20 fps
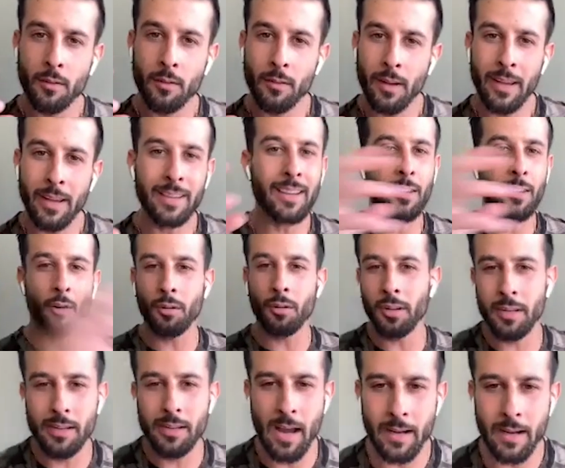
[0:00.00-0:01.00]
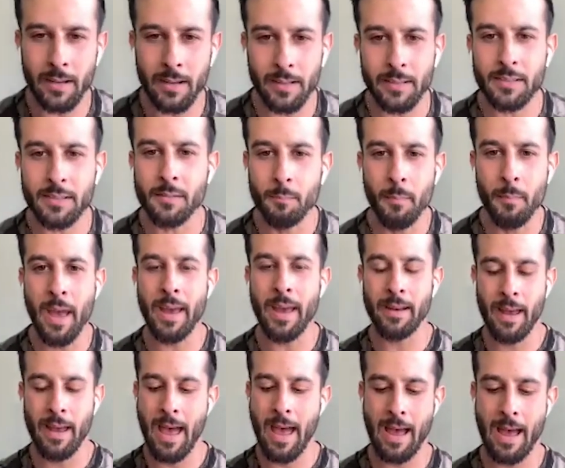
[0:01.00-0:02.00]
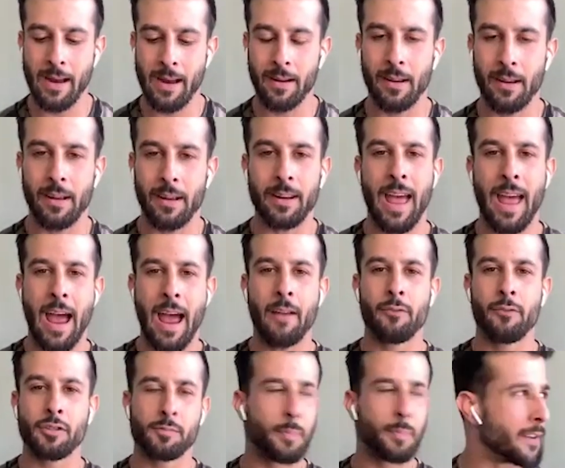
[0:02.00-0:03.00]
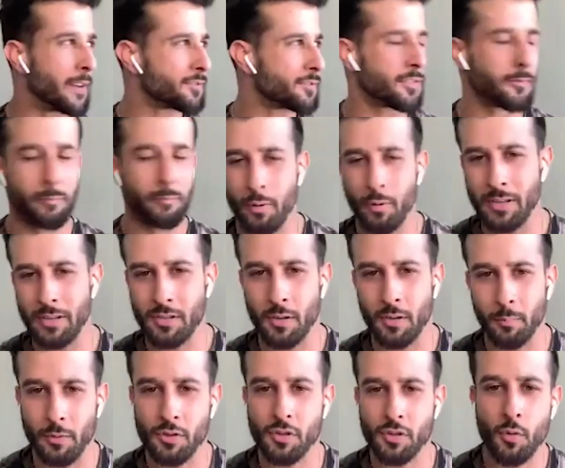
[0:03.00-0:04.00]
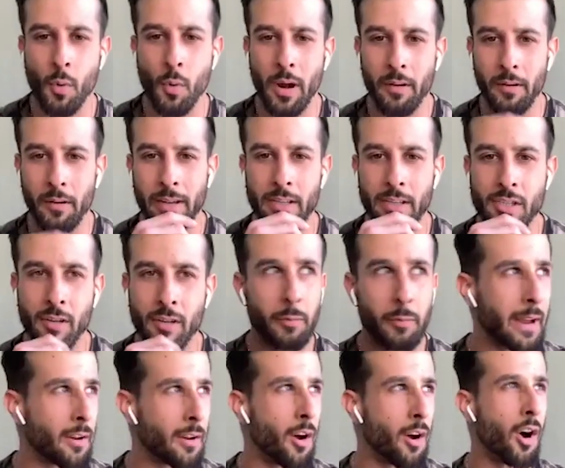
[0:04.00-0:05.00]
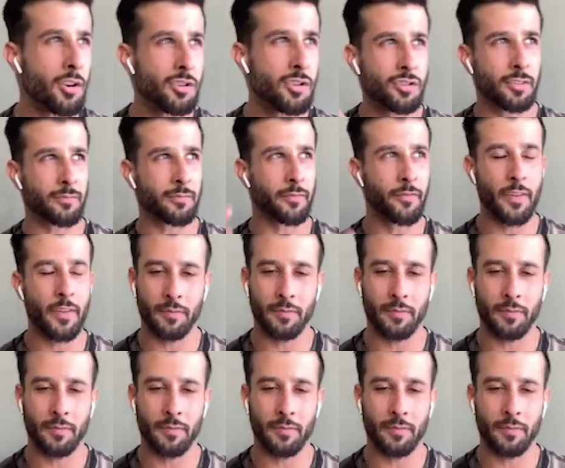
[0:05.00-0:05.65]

in the early 90s, men had an average pounds of pressure per square inch of about 115%.